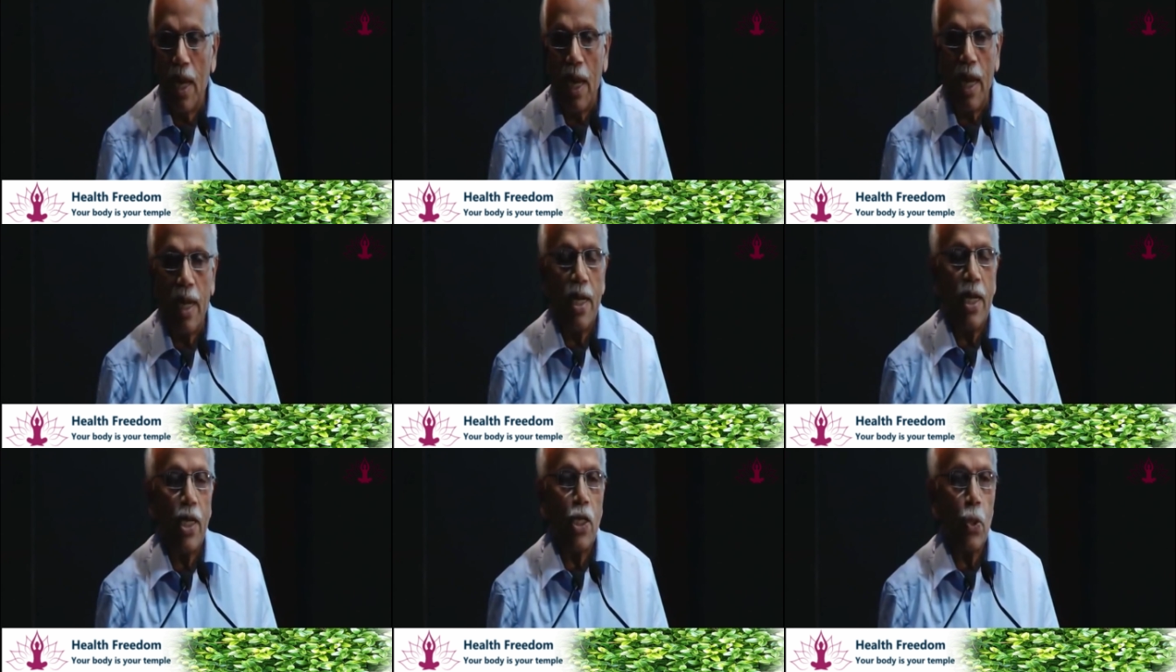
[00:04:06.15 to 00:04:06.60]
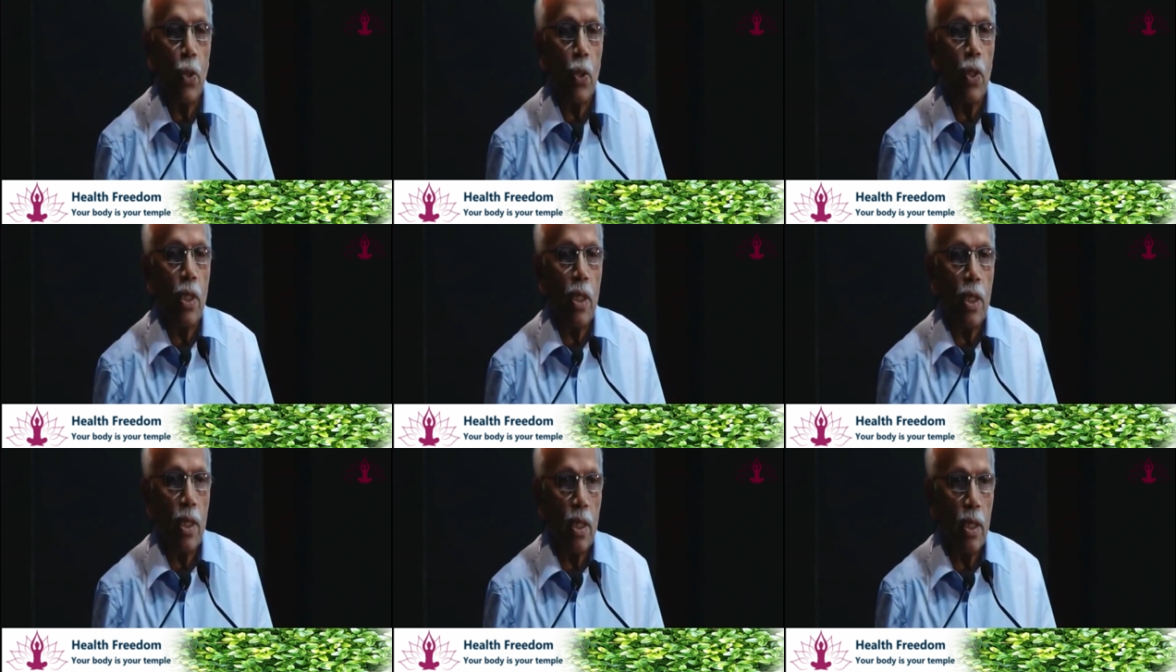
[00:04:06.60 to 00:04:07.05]
And he
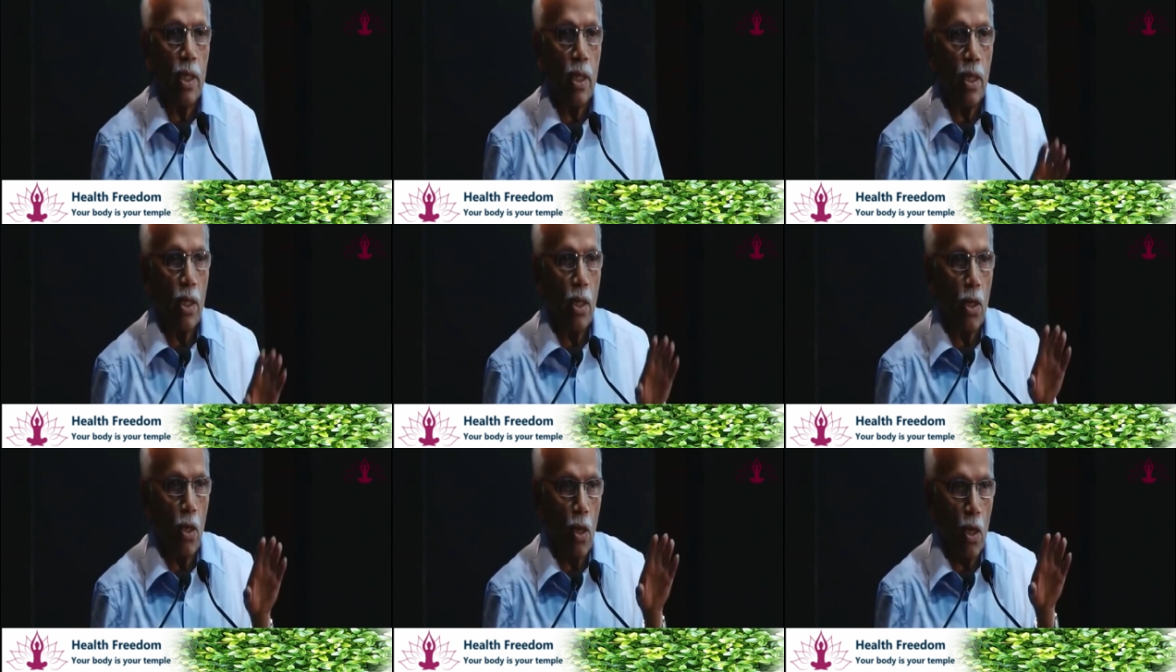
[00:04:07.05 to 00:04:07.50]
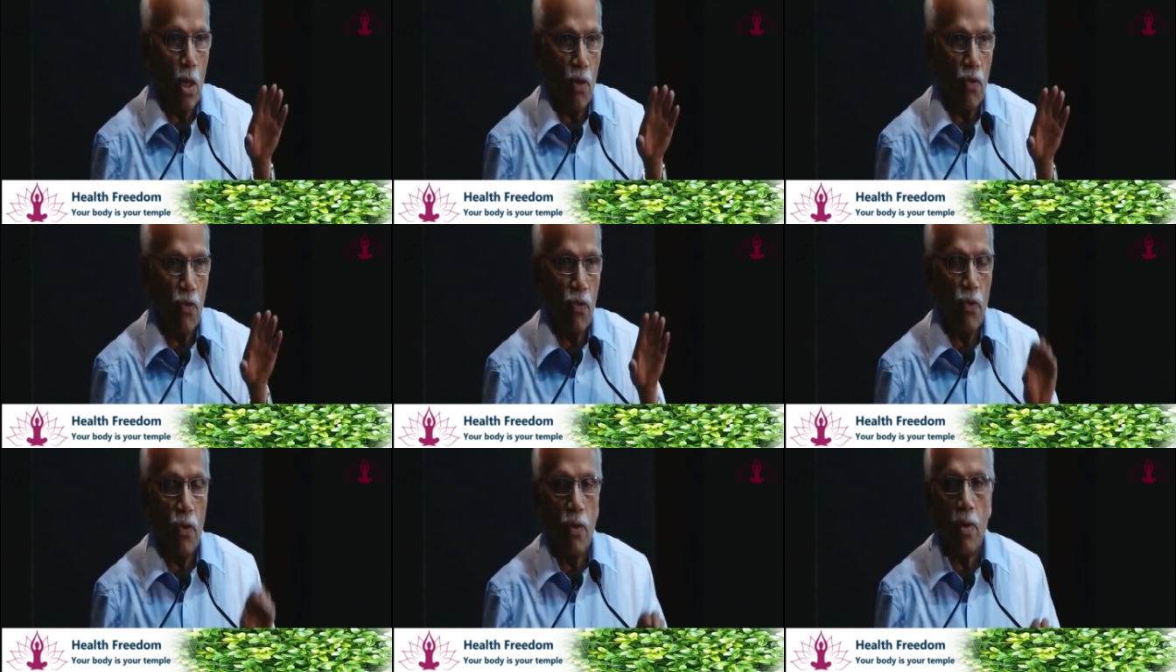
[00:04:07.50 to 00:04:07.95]
took a
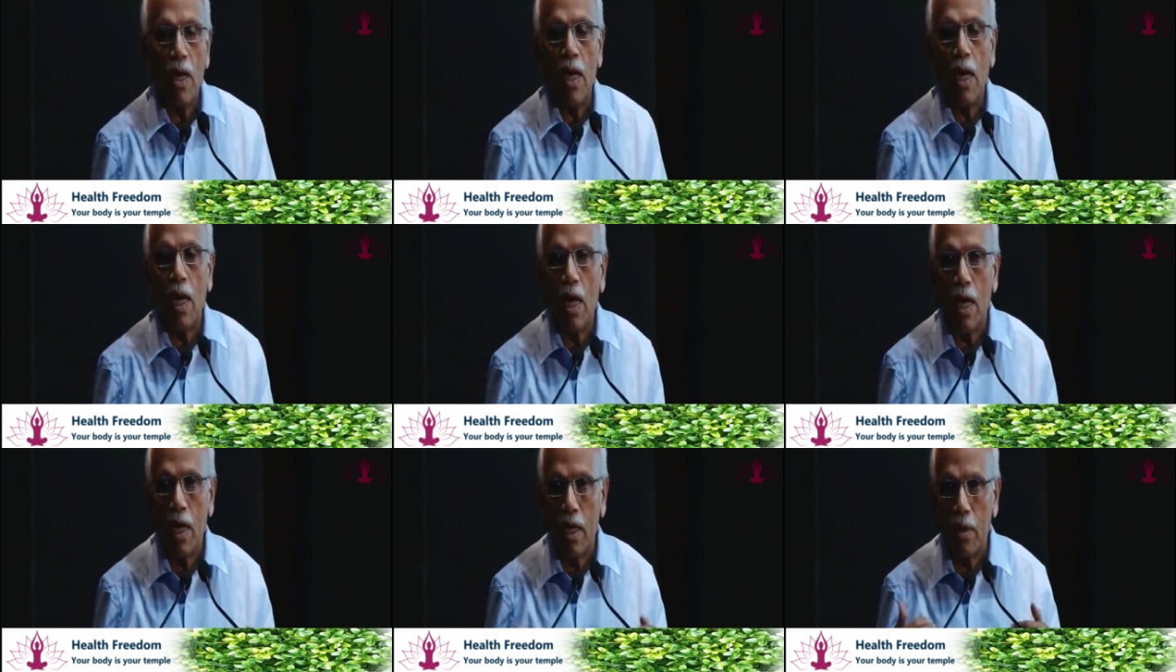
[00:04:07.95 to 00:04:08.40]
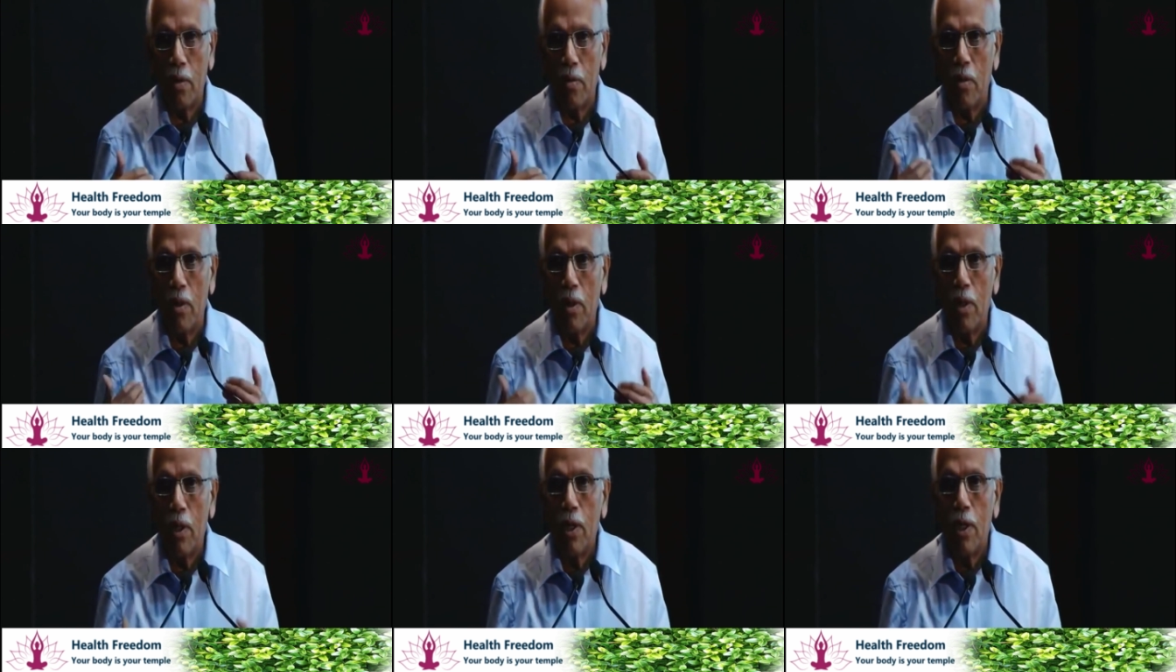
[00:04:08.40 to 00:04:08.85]
lot of
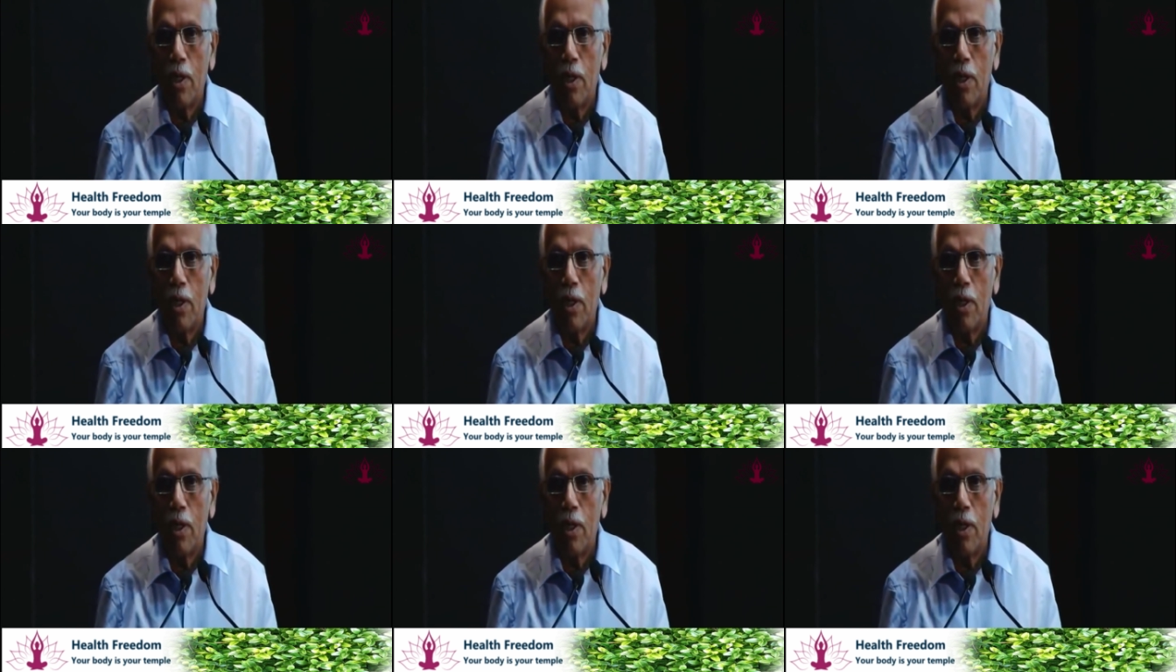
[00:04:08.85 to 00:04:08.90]
our